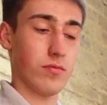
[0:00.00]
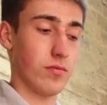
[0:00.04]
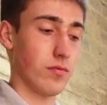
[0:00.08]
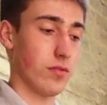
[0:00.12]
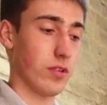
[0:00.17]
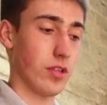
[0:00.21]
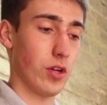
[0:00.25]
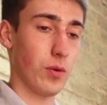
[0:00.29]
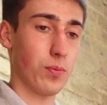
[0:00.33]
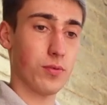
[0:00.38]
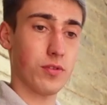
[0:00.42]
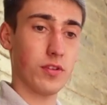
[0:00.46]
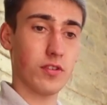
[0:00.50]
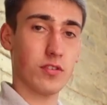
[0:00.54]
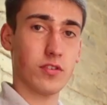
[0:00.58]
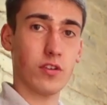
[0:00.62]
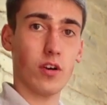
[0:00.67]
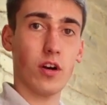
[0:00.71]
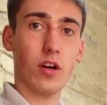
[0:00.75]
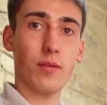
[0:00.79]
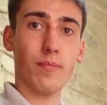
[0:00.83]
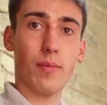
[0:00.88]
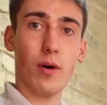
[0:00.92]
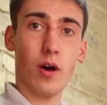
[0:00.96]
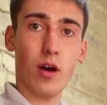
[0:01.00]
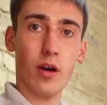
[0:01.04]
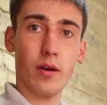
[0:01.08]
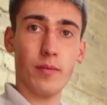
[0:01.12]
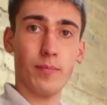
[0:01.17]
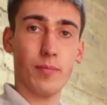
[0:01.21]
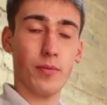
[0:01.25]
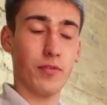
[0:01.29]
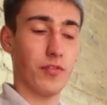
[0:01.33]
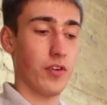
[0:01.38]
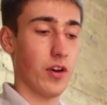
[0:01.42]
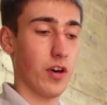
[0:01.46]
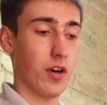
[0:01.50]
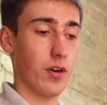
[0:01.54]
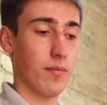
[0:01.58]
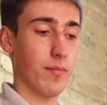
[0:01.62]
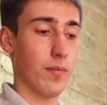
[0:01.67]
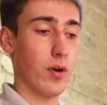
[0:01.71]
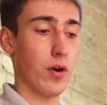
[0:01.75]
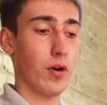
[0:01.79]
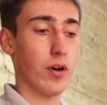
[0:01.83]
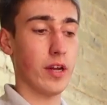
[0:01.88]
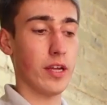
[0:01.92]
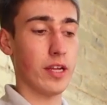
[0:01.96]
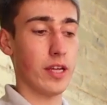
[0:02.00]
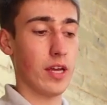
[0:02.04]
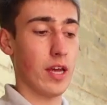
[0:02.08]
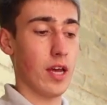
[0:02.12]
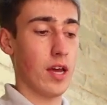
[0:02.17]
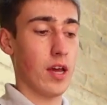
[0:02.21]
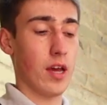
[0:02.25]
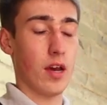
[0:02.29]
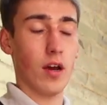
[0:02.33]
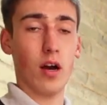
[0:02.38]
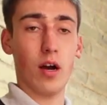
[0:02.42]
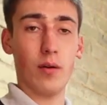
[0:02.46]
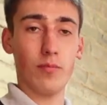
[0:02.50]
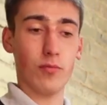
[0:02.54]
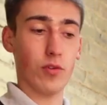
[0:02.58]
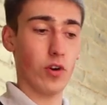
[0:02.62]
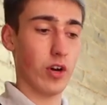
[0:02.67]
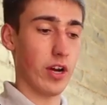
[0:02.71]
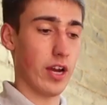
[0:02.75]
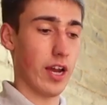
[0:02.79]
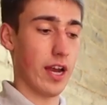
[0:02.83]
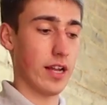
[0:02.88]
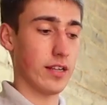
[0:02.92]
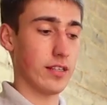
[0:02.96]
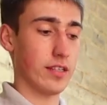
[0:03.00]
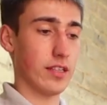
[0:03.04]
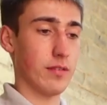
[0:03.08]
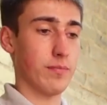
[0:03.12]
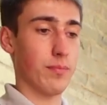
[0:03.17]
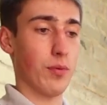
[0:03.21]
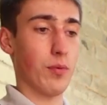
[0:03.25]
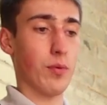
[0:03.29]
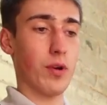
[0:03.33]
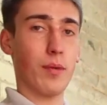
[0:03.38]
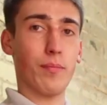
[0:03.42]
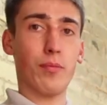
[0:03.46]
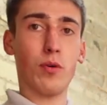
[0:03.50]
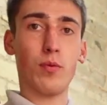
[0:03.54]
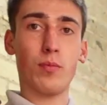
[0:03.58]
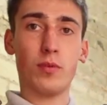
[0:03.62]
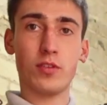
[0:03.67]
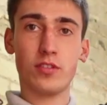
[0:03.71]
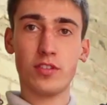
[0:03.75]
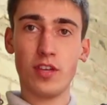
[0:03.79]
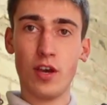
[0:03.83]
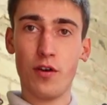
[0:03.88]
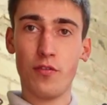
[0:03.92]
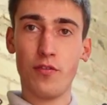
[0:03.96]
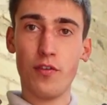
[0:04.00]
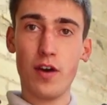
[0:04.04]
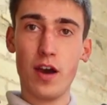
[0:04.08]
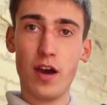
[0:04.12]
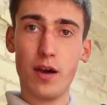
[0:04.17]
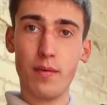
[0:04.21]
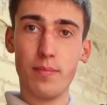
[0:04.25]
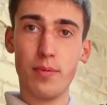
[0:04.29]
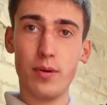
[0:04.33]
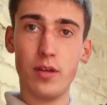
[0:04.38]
the opposite side, but I prefer I'm right-handed, but when I pull myself up,